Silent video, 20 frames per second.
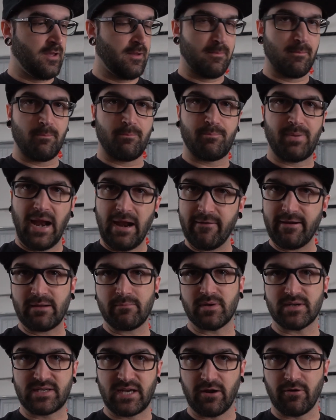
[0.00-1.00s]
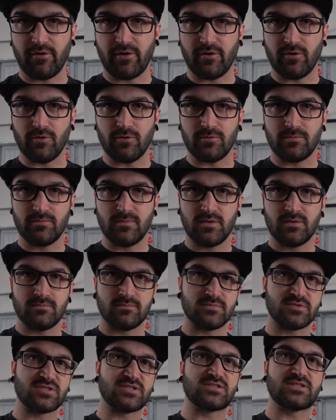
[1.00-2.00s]
Bearing material
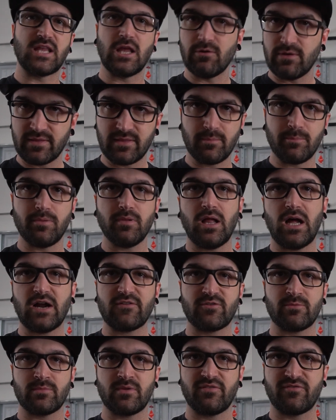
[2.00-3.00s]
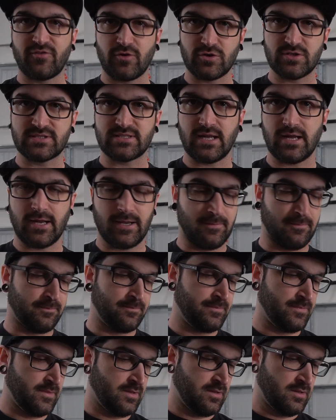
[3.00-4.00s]
still in the block from the first time.
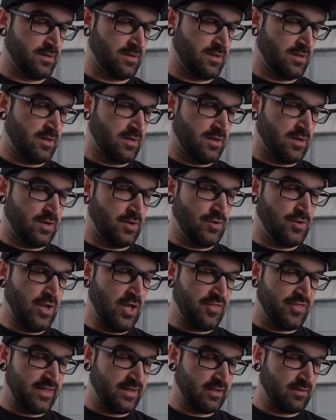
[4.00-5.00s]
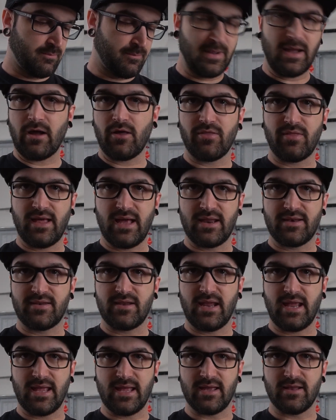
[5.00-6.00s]
Nothing about that
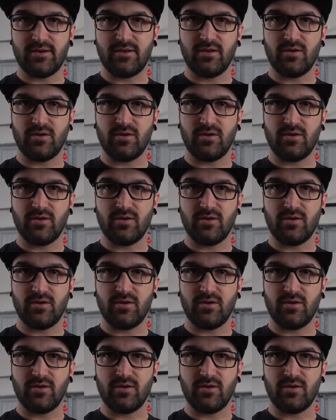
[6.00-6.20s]
head